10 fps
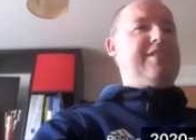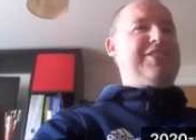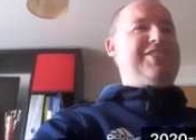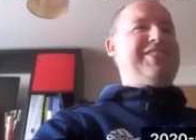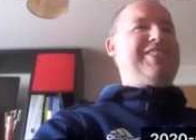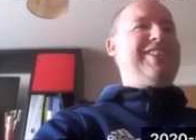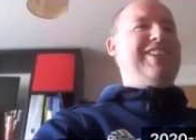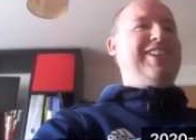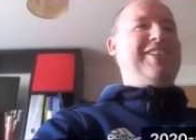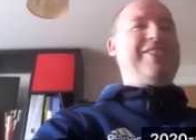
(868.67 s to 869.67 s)
It's just,
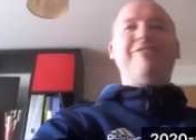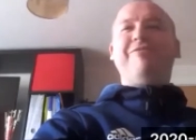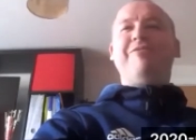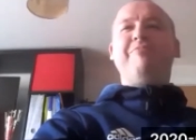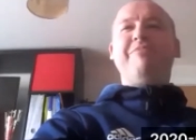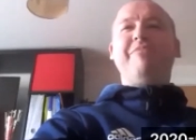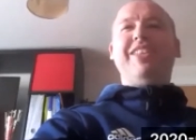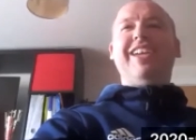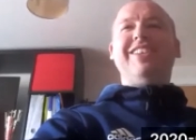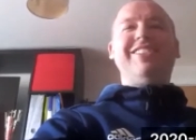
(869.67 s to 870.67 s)
God forbid, my
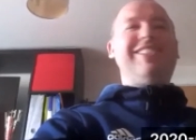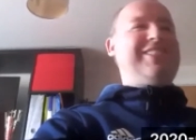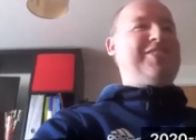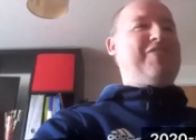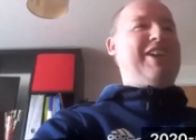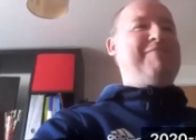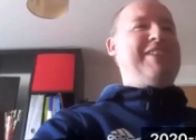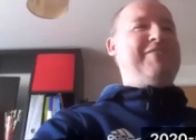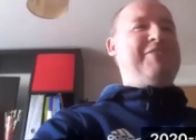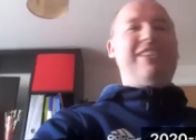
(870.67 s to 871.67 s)
dad used to just drive me
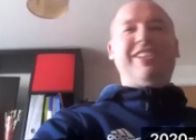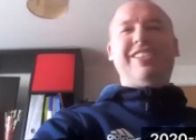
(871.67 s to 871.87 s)
everywhere.